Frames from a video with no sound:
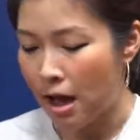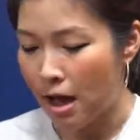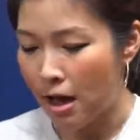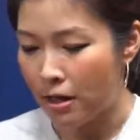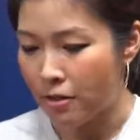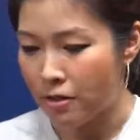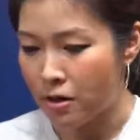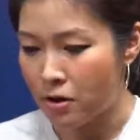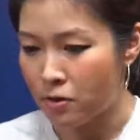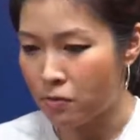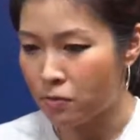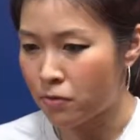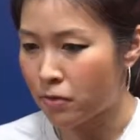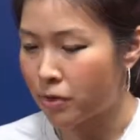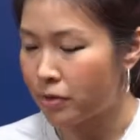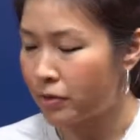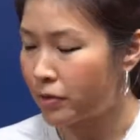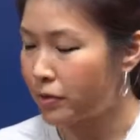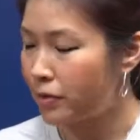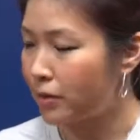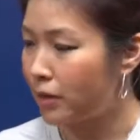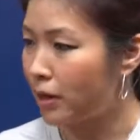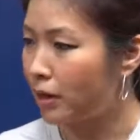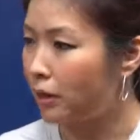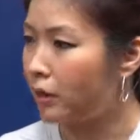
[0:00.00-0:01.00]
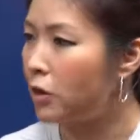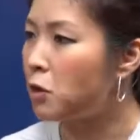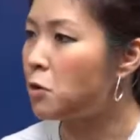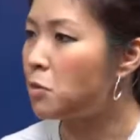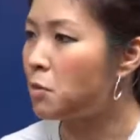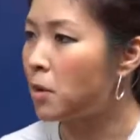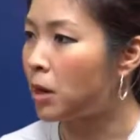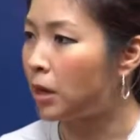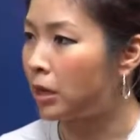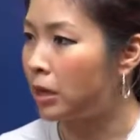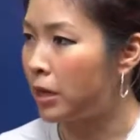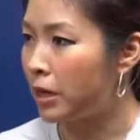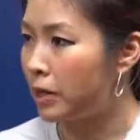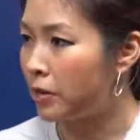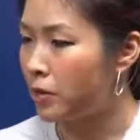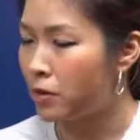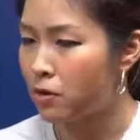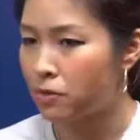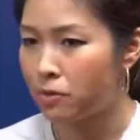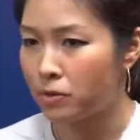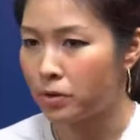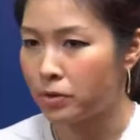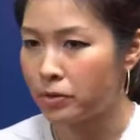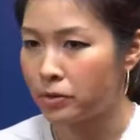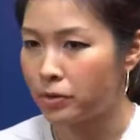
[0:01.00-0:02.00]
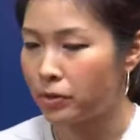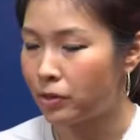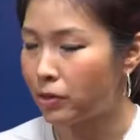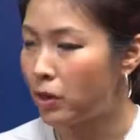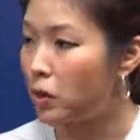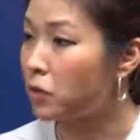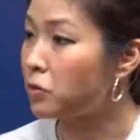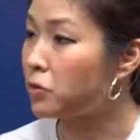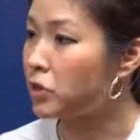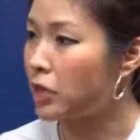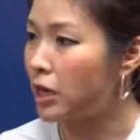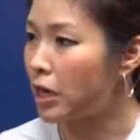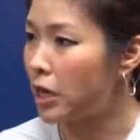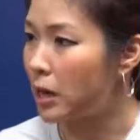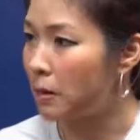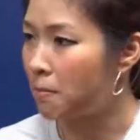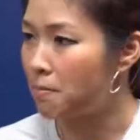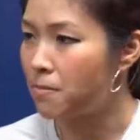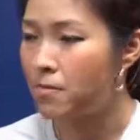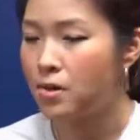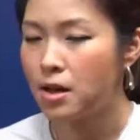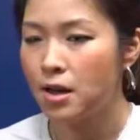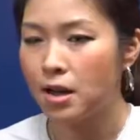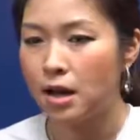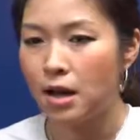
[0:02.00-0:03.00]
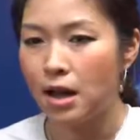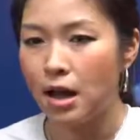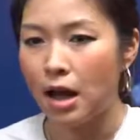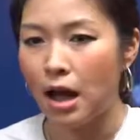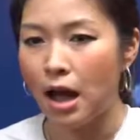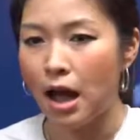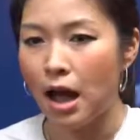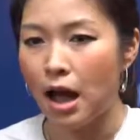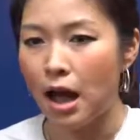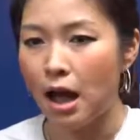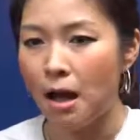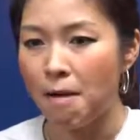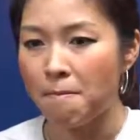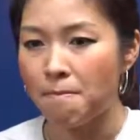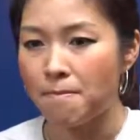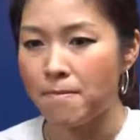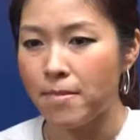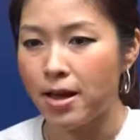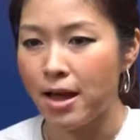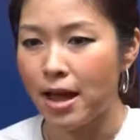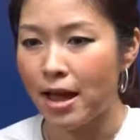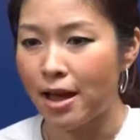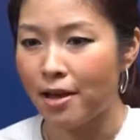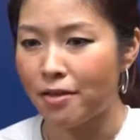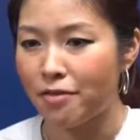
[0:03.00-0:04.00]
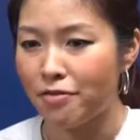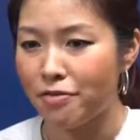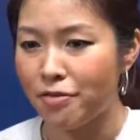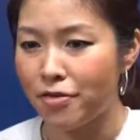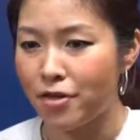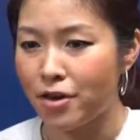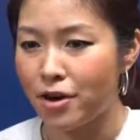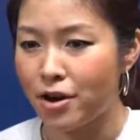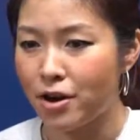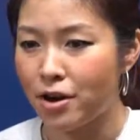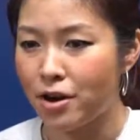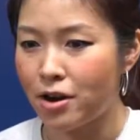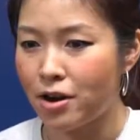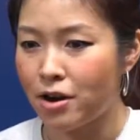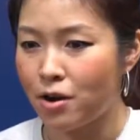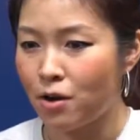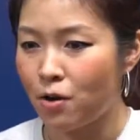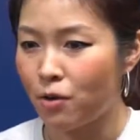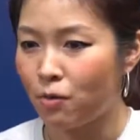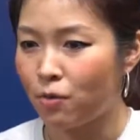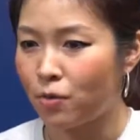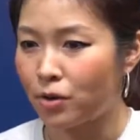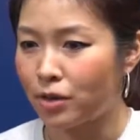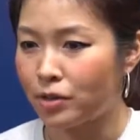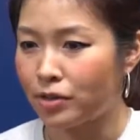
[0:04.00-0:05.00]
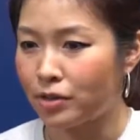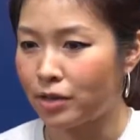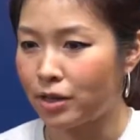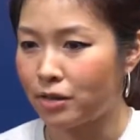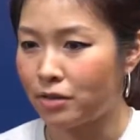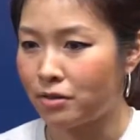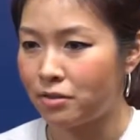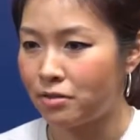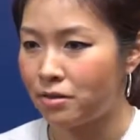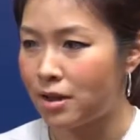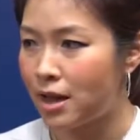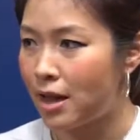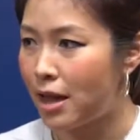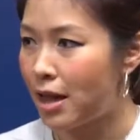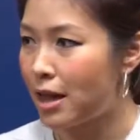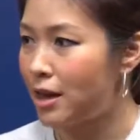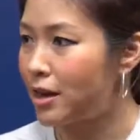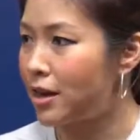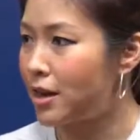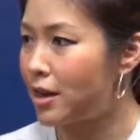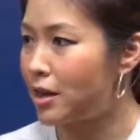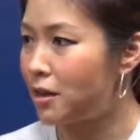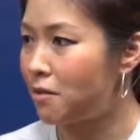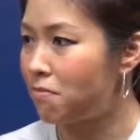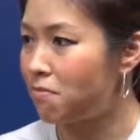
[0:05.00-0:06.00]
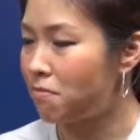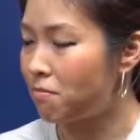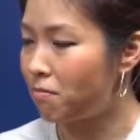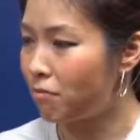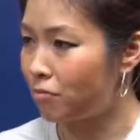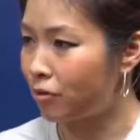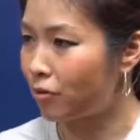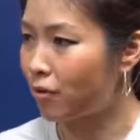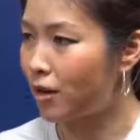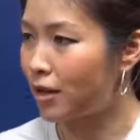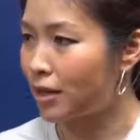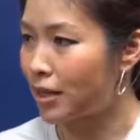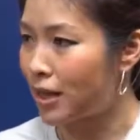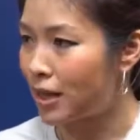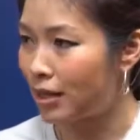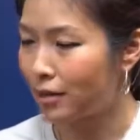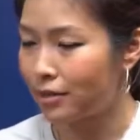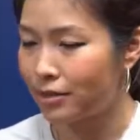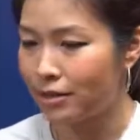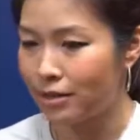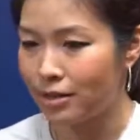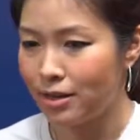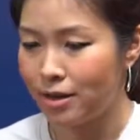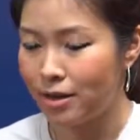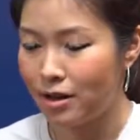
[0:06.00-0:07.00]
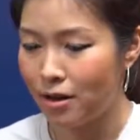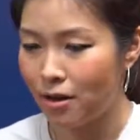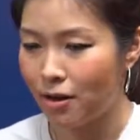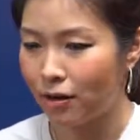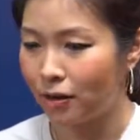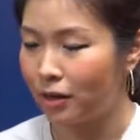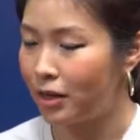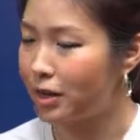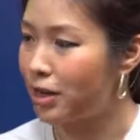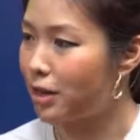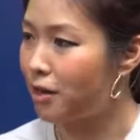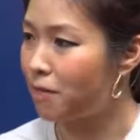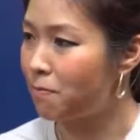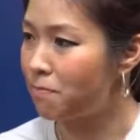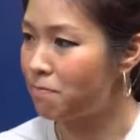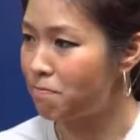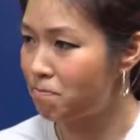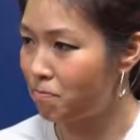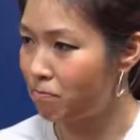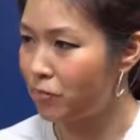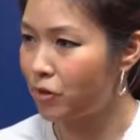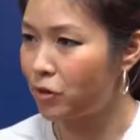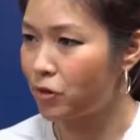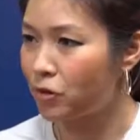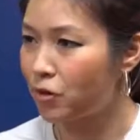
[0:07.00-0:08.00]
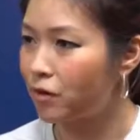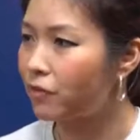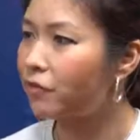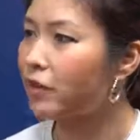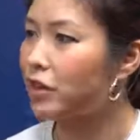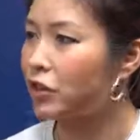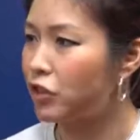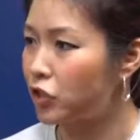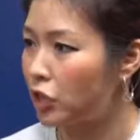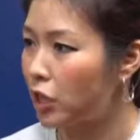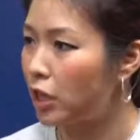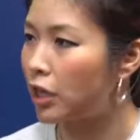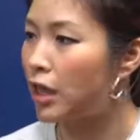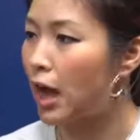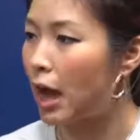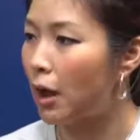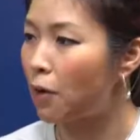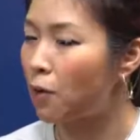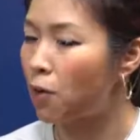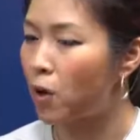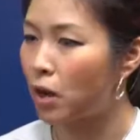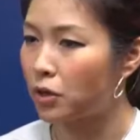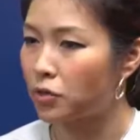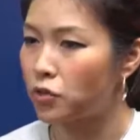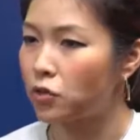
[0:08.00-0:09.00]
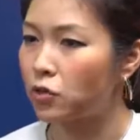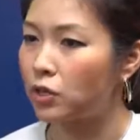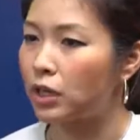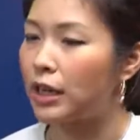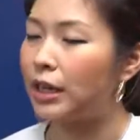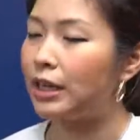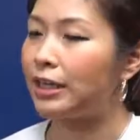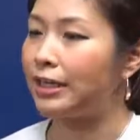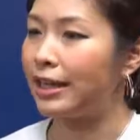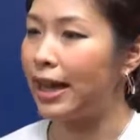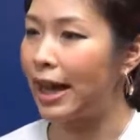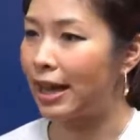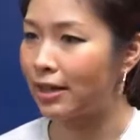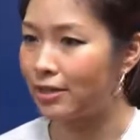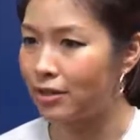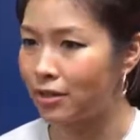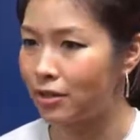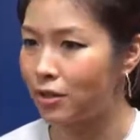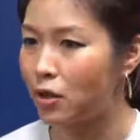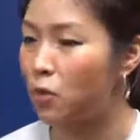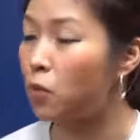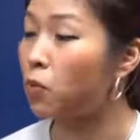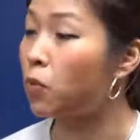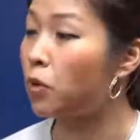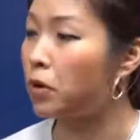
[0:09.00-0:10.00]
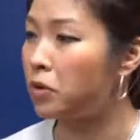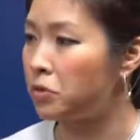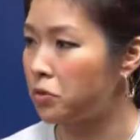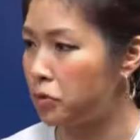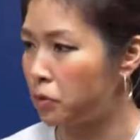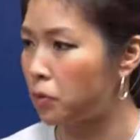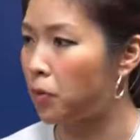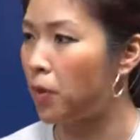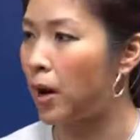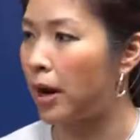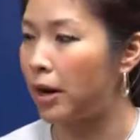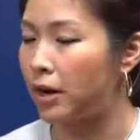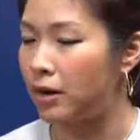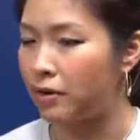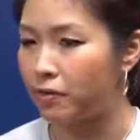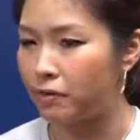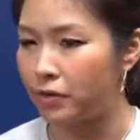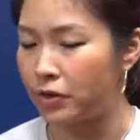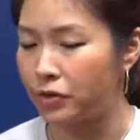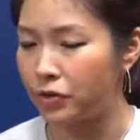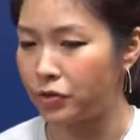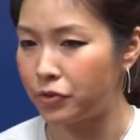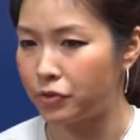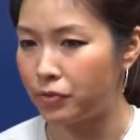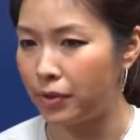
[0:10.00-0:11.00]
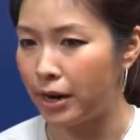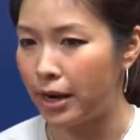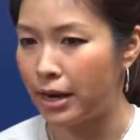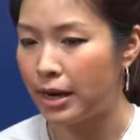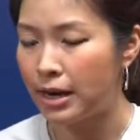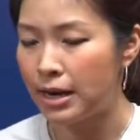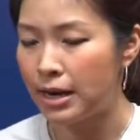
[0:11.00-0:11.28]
There was no money, there was no team, and there wasn't any product, only a pure vision. I want to connect the world's wine lovers, right?